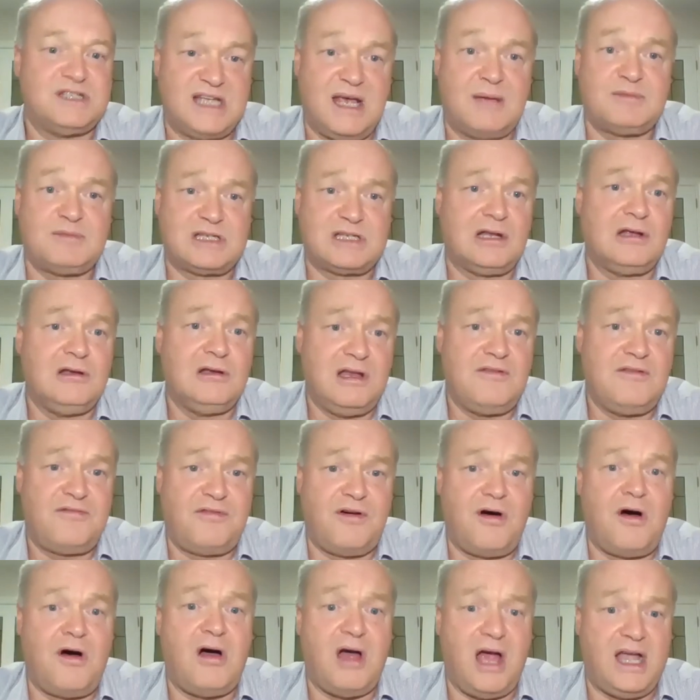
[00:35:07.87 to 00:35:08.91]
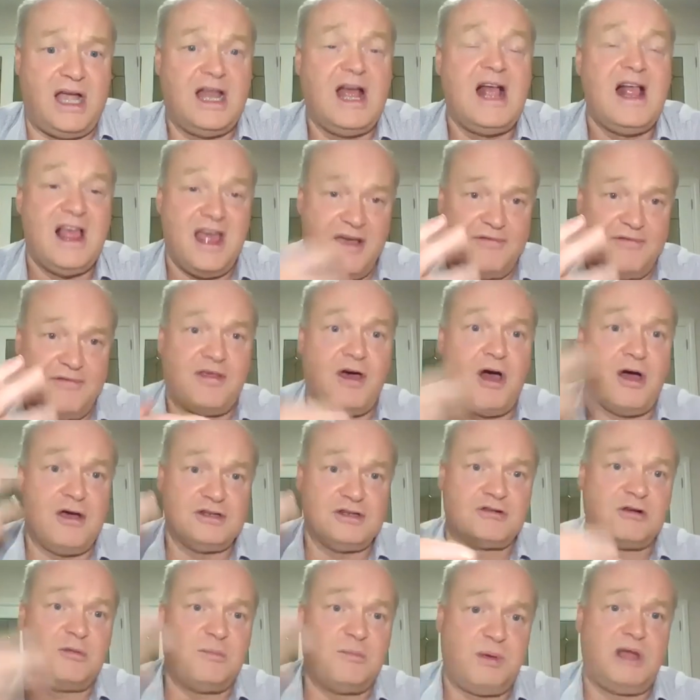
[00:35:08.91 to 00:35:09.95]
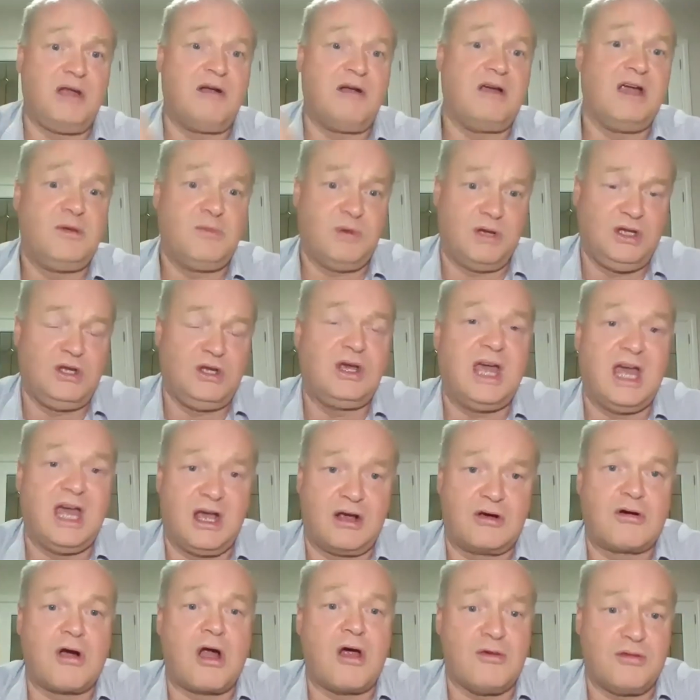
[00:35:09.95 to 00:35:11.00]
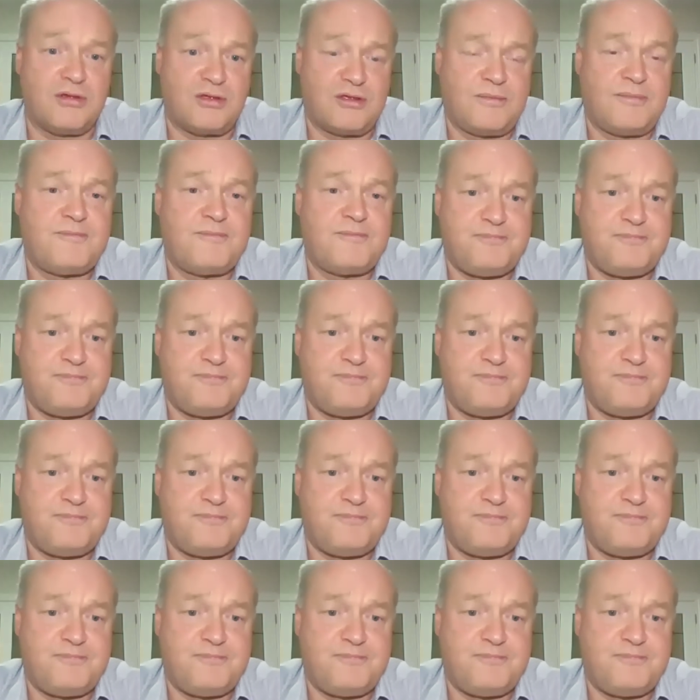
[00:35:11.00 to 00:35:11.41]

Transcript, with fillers: is absolutely fine if those are a period when you get growth.